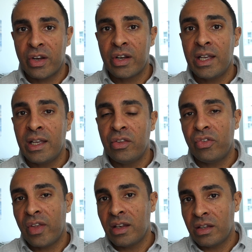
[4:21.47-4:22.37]
going to
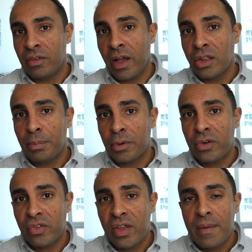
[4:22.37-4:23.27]
incent
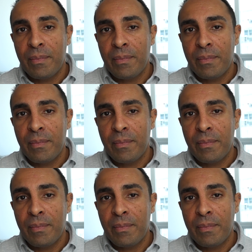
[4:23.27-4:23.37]
developers